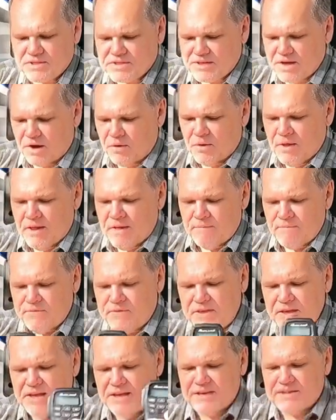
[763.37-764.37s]
So
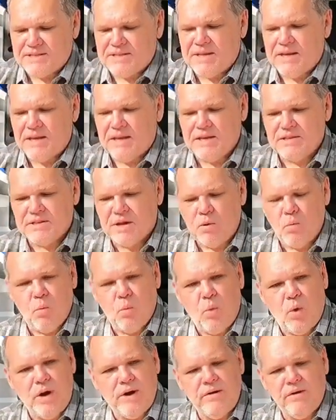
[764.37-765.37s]
this is a
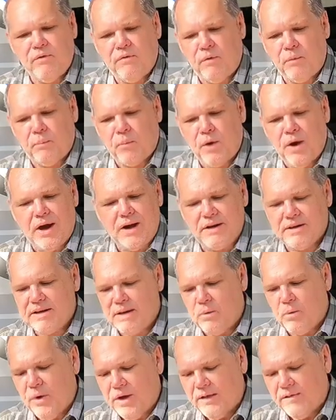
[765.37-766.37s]
wonderful
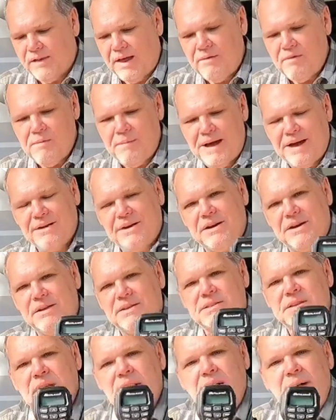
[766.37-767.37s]
product, and what I love about it
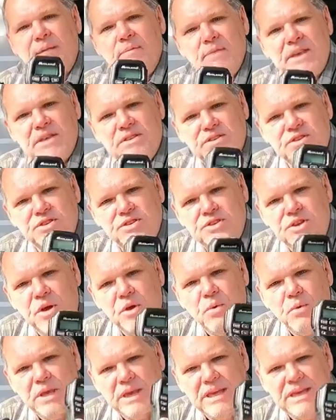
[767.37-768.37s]
is it's
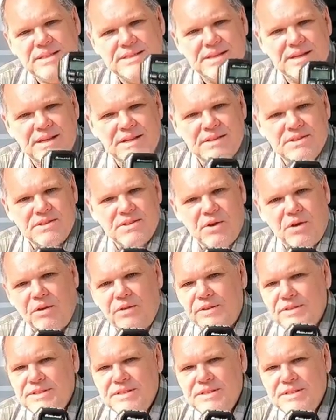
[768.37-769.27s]
so easy to install.